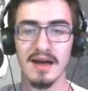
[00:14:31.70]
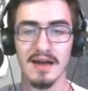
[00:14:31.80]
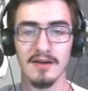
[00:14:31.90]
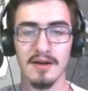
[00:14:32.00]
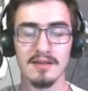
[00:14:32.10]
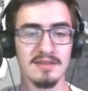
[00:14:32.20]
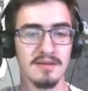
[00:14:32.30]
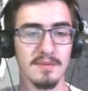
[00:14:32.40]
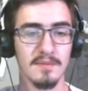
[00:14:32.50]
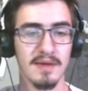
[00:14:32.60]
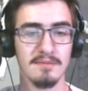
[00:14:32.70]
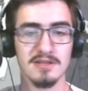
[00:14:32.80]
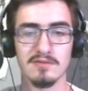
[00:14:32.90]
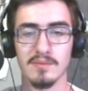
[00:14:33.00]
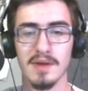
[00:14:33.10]
I got some
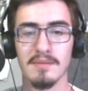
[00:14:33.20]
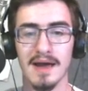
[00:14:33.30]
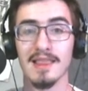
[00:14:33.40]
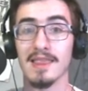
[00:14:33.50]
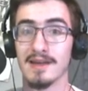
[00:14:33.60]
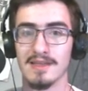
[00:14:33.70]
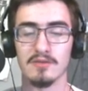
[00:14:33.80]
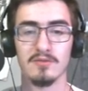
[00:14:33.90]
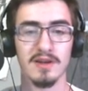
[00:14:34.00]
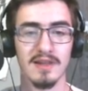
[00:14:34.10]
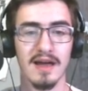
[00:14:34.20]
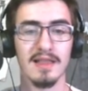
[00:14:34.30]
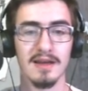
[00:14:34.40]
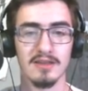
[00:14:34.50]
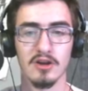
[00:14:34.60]
images from him. I like
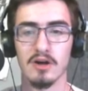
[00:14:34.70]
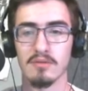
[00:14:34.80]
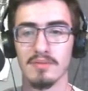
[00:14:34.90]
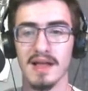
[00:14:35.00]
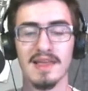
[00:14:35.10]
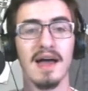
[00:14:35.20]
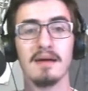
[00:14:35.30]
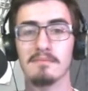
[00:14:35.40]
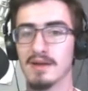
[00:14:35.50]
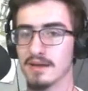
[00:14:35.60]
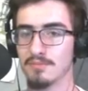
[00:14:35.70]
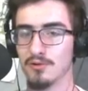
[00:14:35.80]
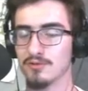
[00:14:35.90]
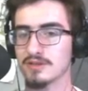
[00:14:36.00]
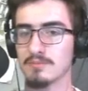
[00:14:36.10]
the copper palette. I might
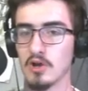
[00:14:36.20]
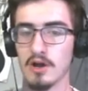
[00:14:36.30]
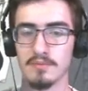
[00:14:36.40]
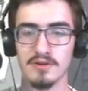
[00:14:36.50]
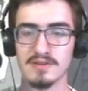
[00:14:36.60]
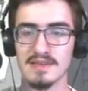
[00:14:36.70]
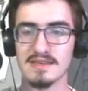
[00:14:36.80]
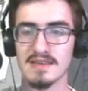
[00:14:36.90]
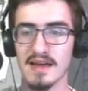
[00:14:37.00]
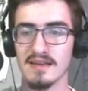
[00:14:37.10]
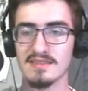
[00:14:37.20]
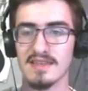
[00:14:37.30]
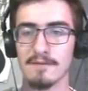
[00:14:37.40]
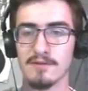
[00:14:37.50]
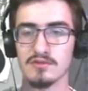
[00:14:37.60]
pull some copper into this, as
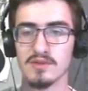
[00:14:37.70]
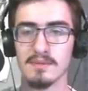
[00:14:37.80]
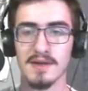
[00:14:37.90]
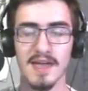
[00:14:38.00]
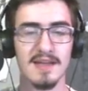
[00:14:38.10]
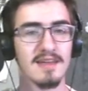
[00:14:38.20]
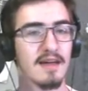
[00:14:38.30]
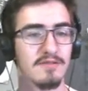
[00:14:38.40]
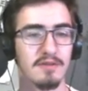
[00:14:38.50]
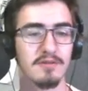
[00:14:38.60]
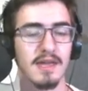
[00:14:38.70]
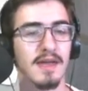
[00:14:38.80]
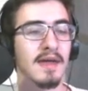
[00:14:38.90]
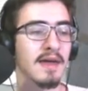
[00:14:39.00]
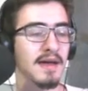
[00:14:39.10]
that fits with the mechanic half devil thing.